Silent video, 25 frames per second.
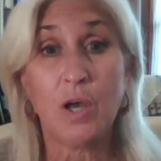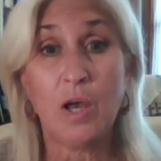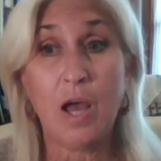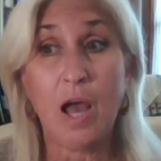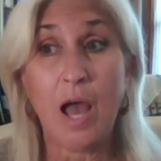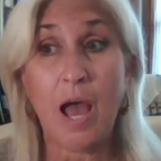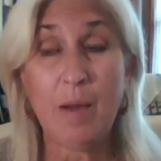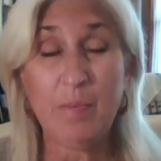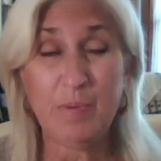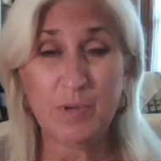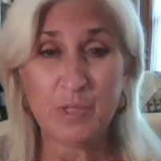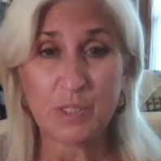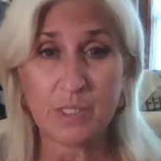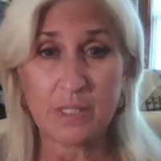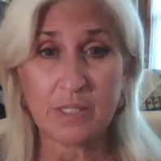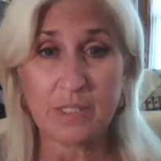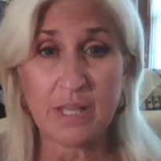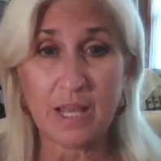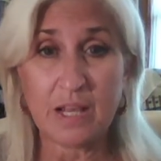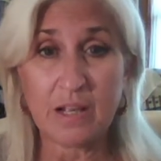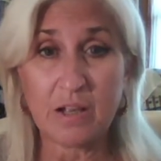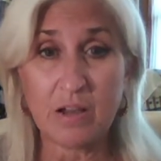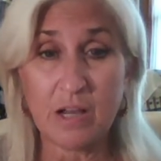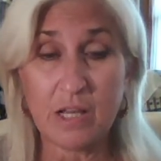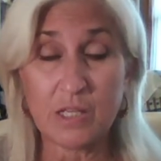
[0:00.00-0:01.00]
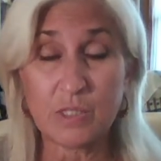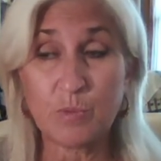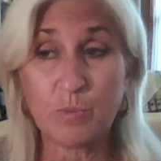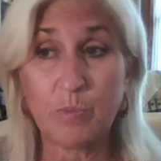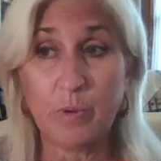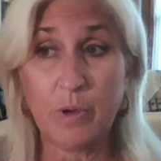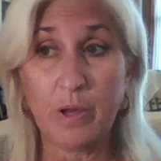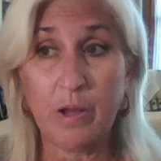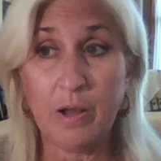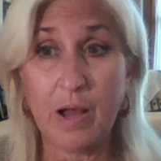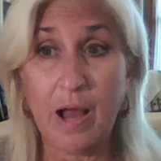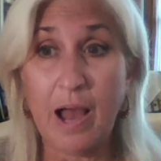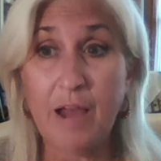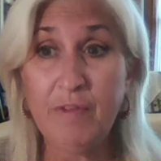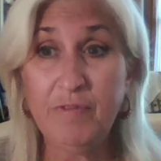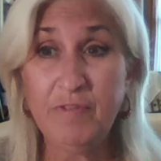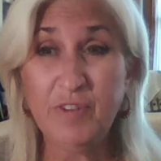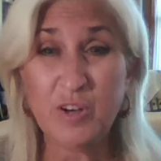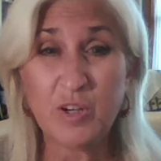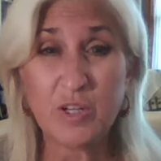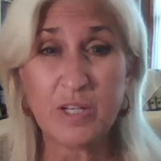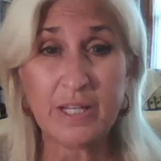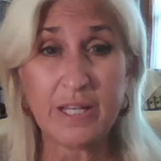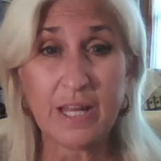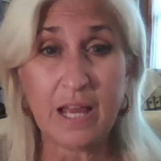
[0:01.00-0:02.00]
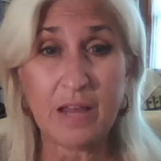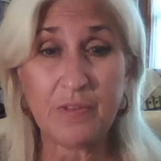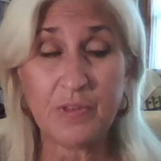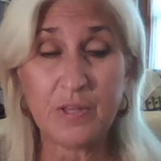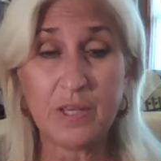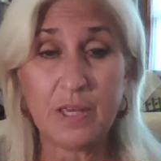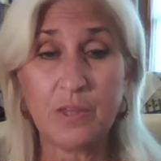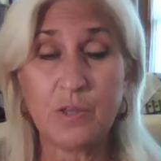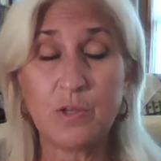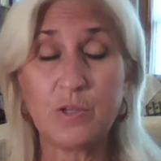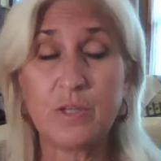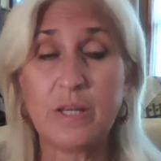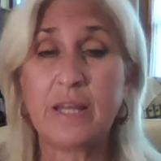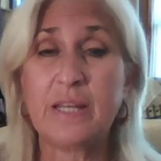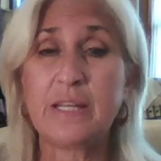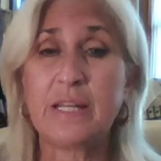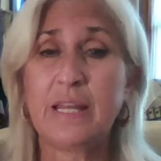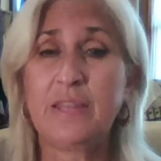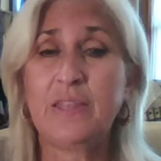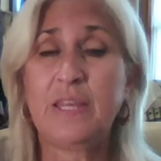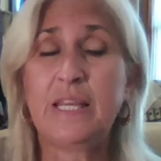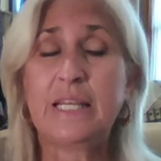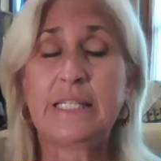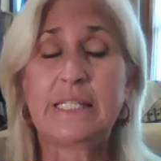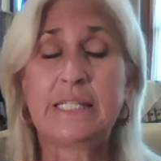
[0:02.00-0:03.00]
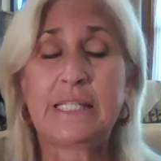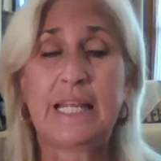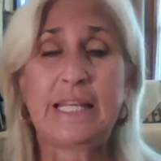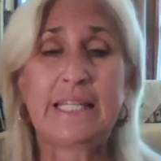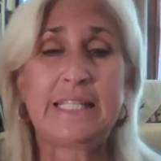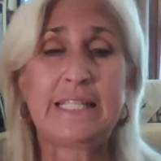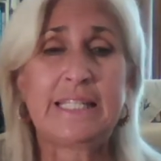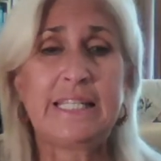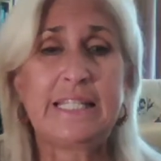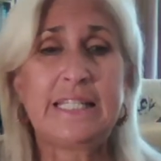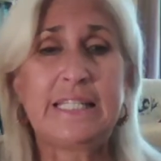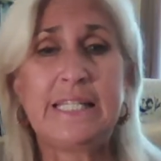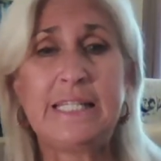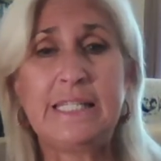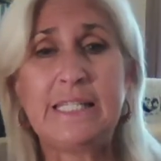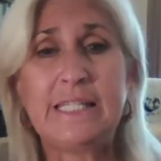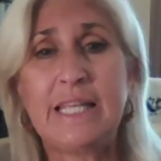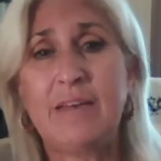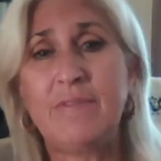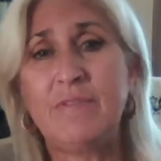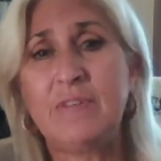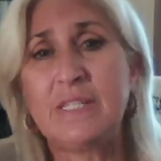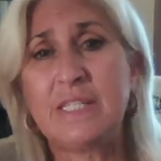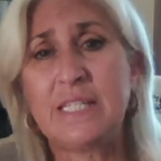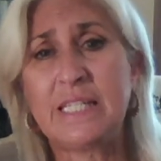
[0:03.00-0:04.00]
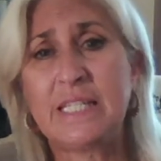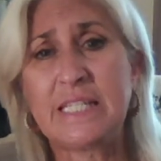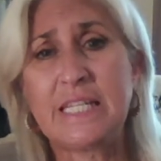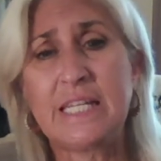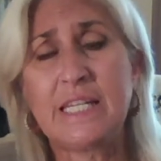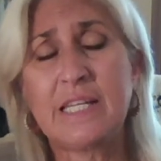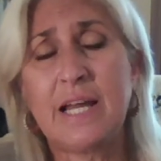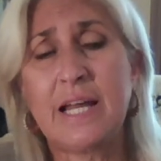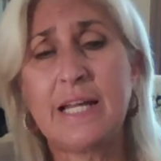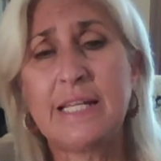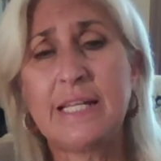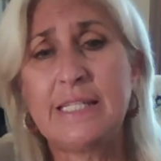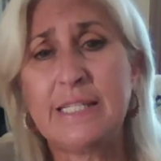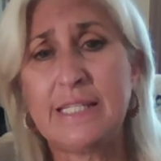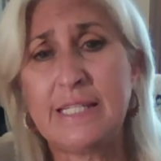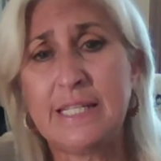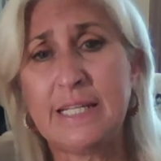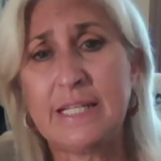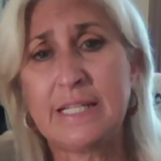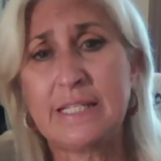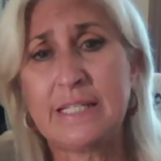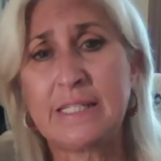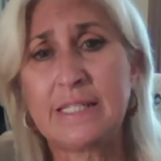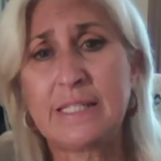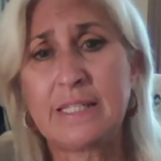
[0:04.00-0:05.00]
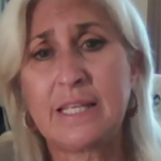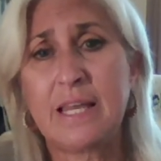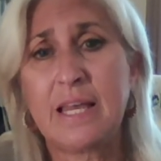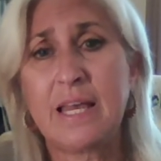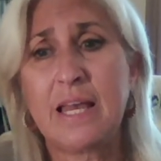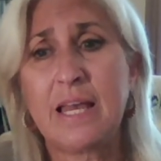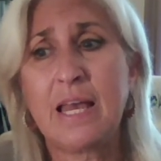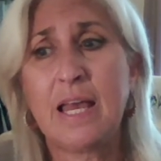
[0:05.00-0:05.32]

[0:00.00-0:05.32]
How much does that cost? Well, I figured it out the other day, and I think it's like 69 cents